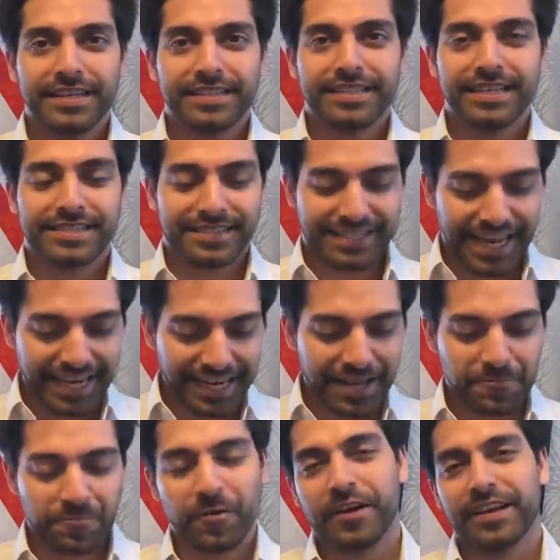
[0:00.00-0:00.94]
The
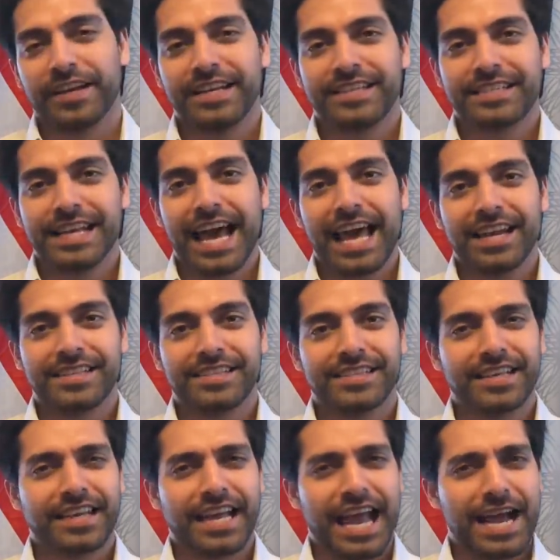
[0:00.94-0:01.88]
second one is
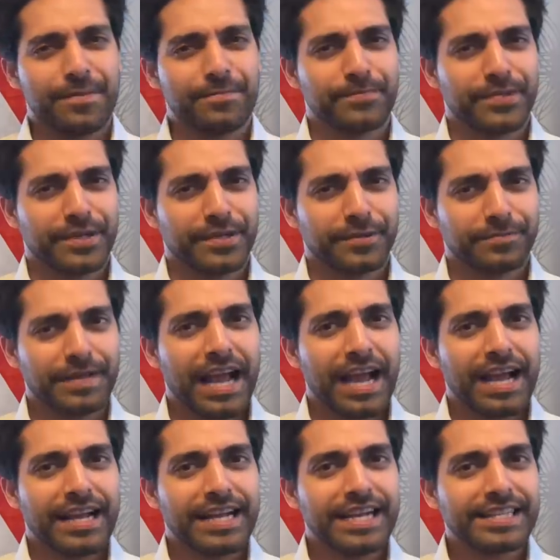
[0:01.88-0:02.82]
Alastair Campbell.
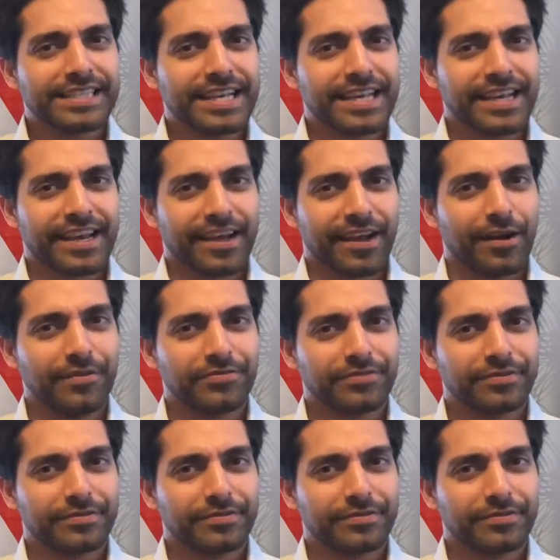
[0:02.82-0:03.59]
He's kicking off.